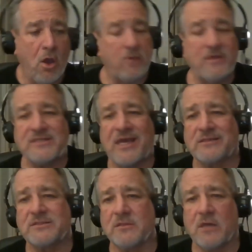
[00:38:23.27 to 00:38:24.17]
or this
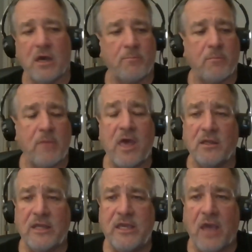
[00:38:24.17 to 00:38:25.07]

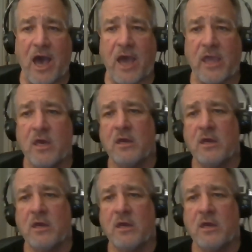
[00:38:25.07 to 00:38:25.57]
ex-LE guy